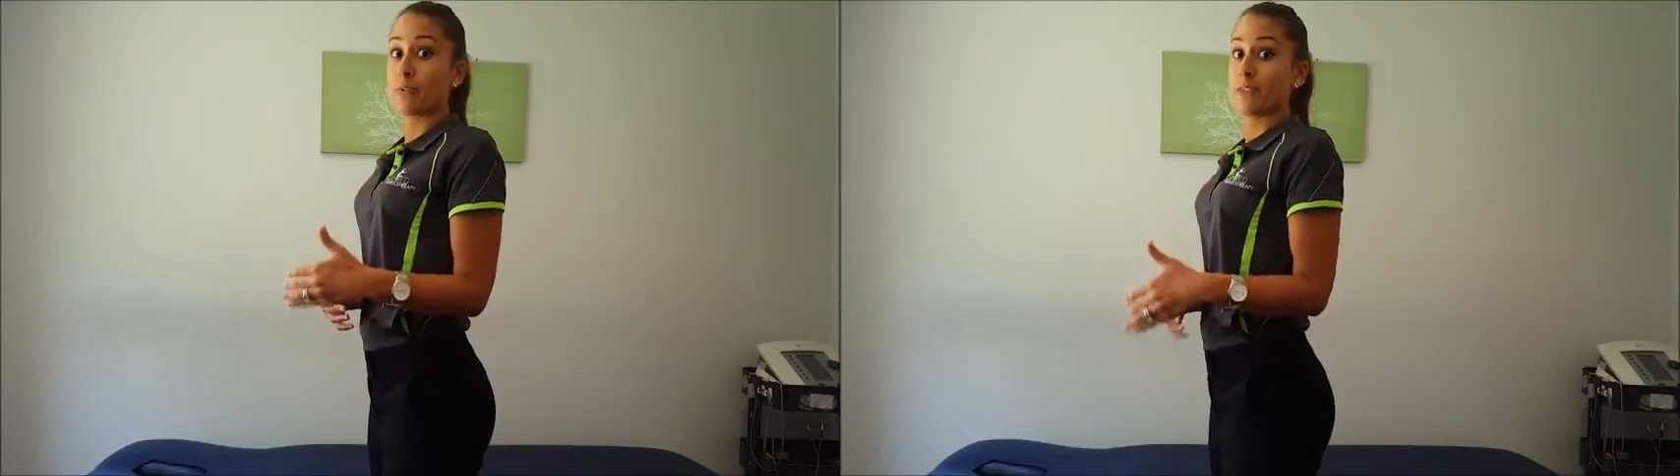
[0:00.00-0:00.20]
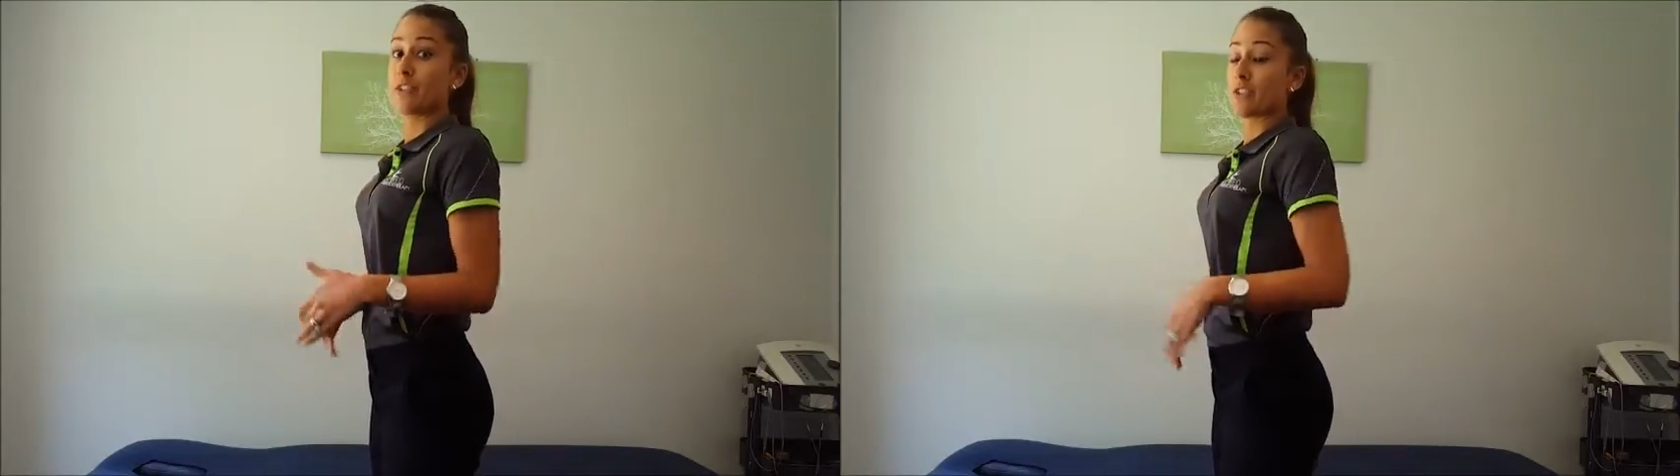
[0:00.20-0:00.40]

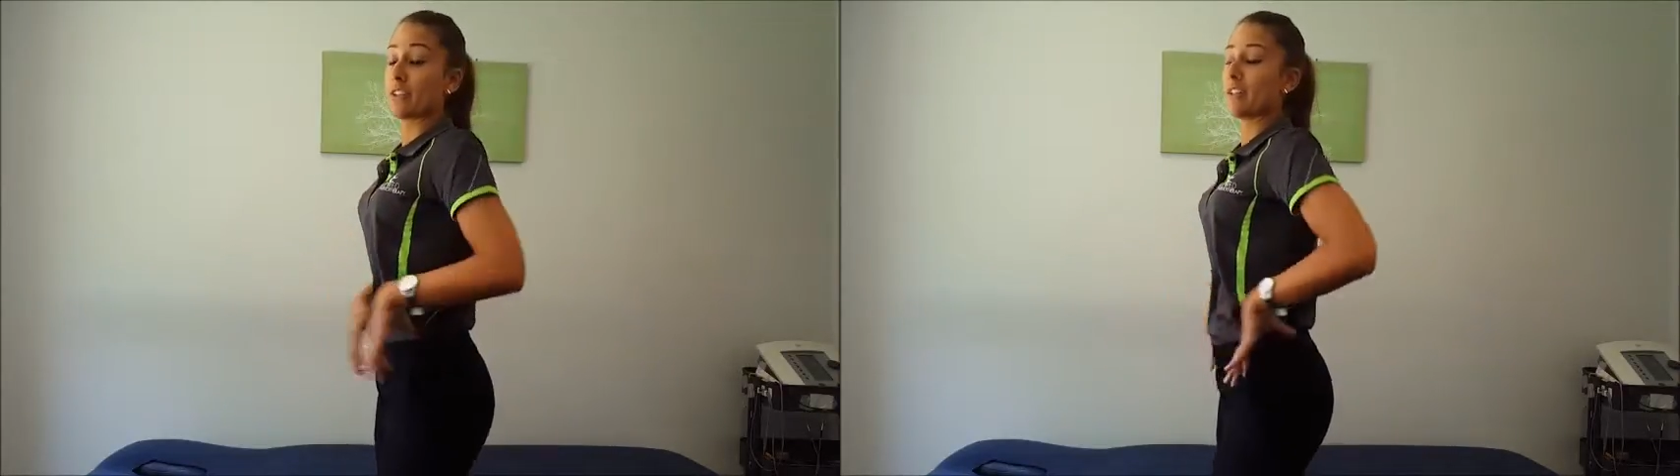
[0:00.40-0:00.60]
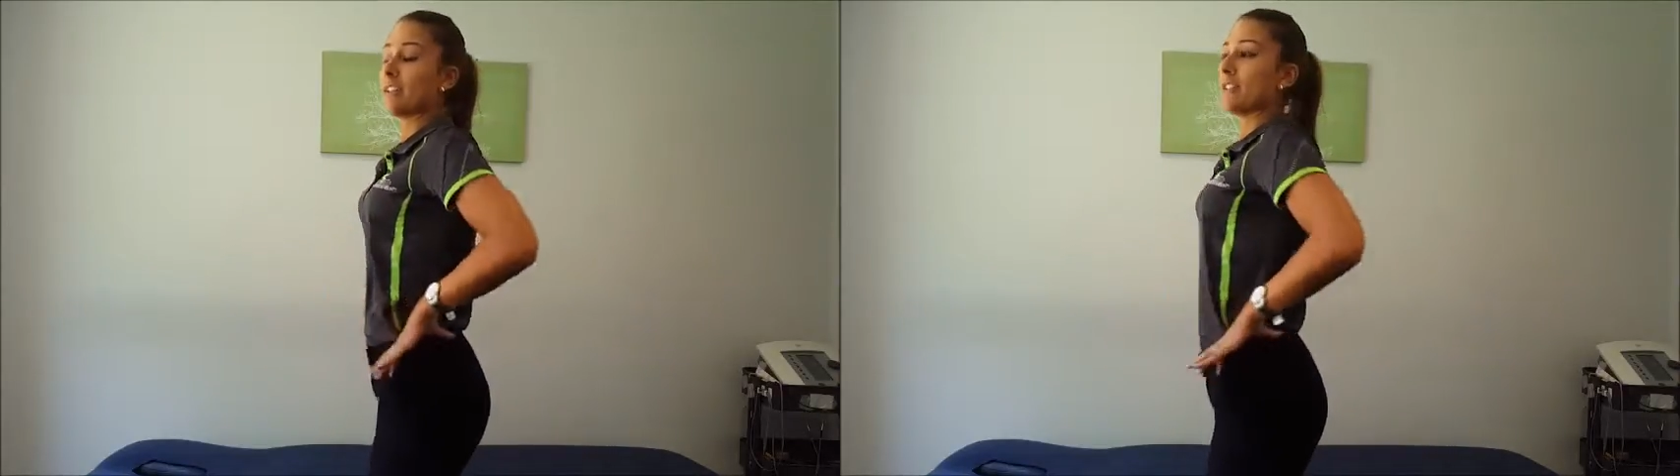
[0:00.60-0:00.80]

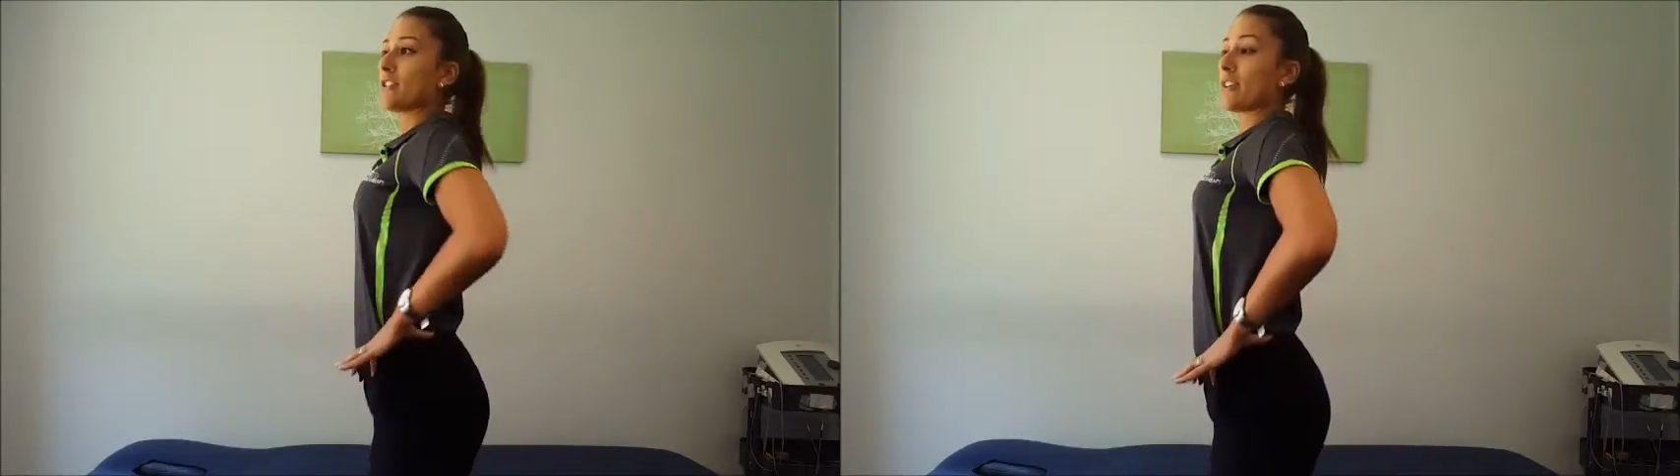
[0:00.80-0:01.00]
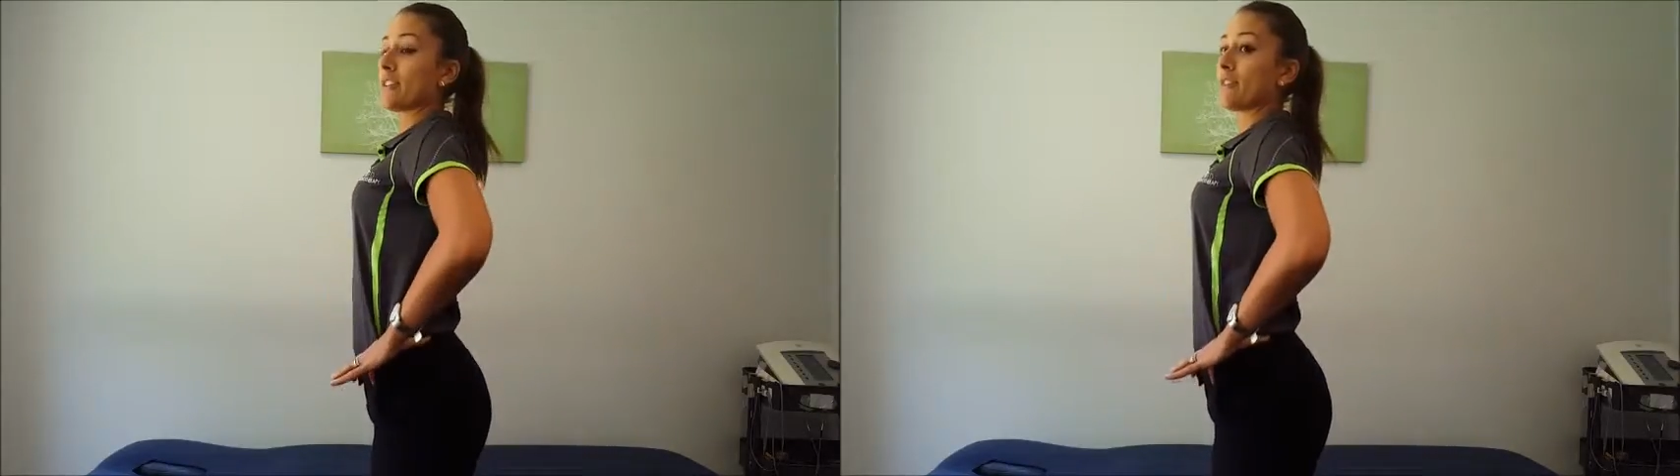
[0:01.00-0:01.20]
position
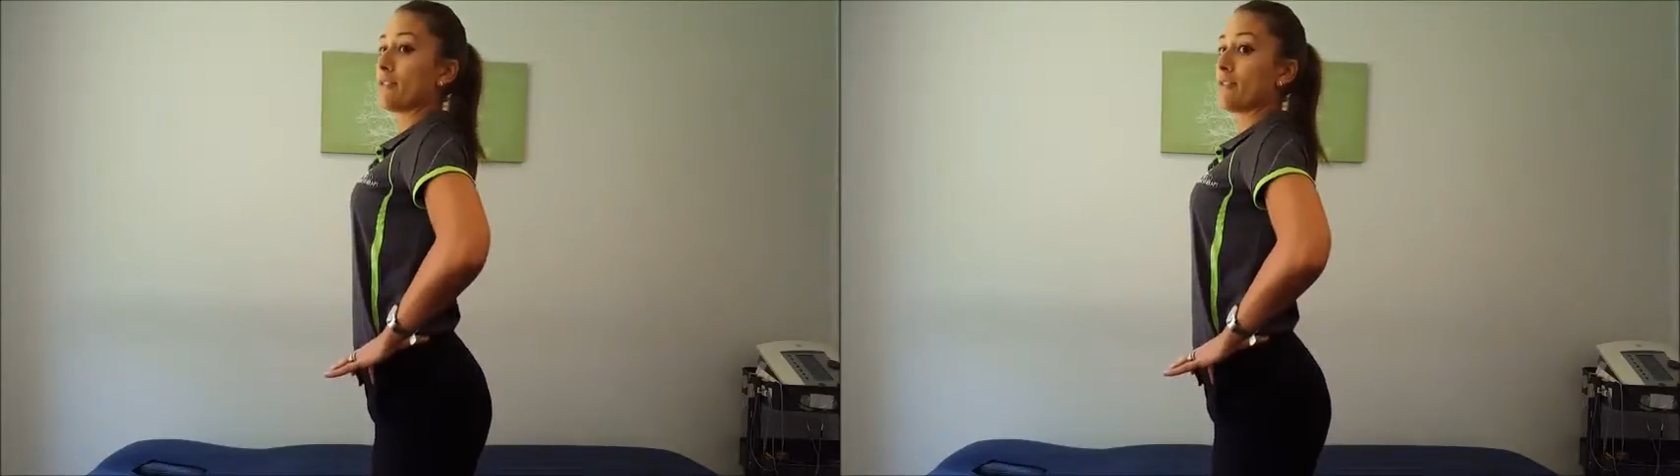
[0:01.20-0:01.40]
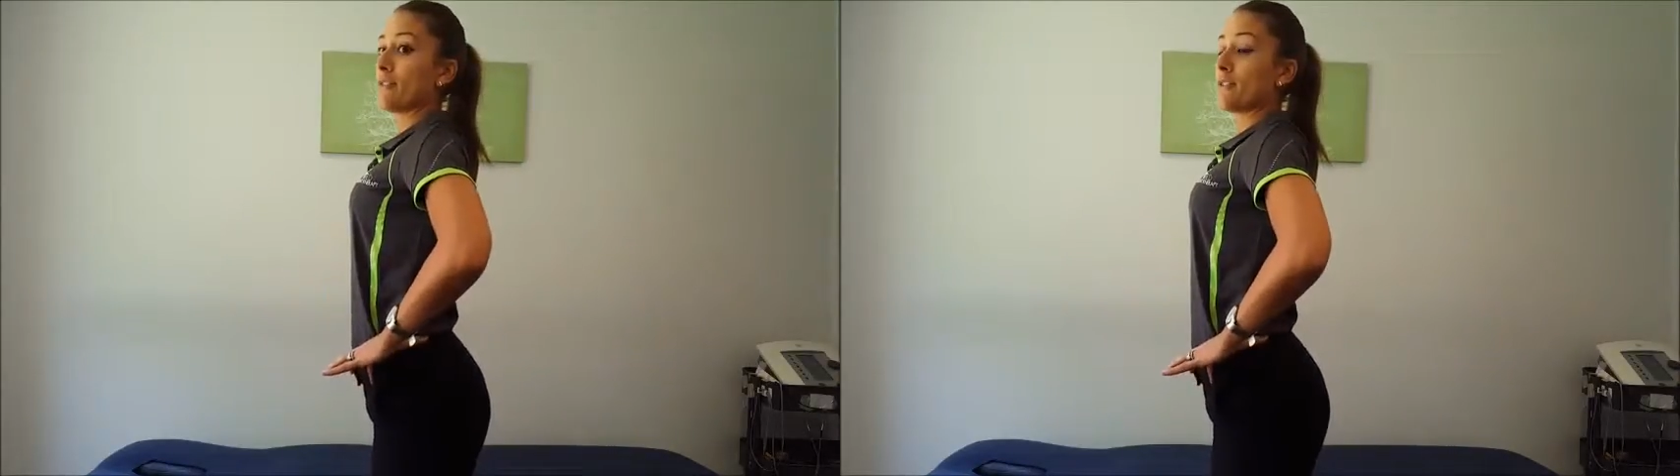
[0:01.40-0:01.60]
is just
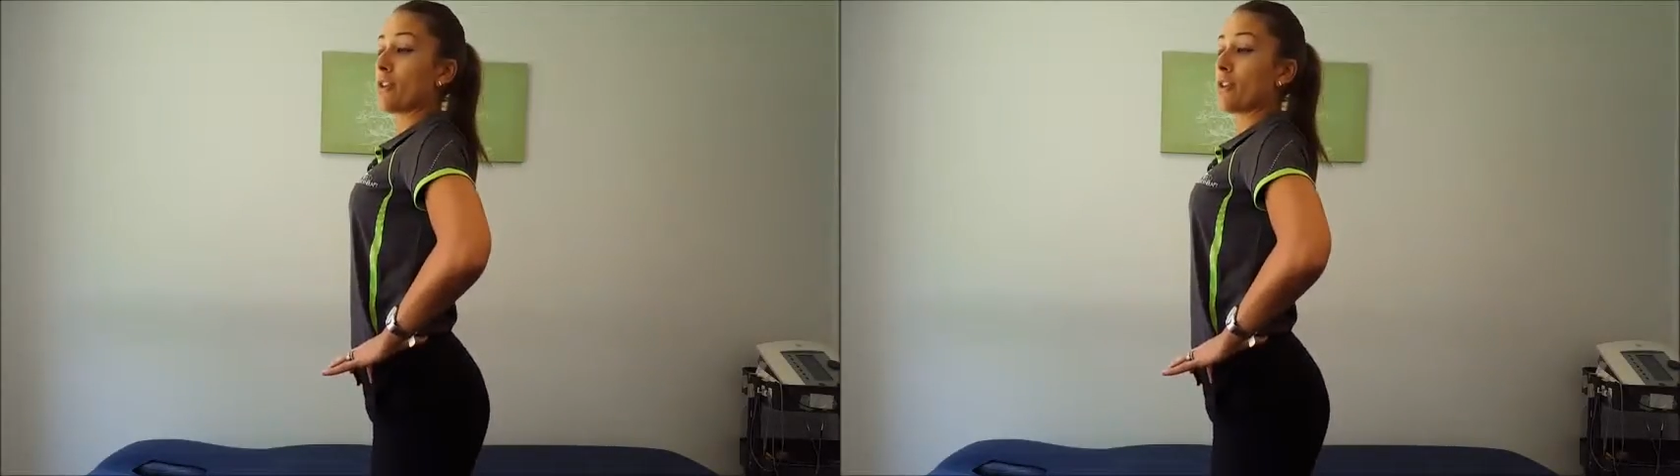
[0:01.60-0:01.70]
to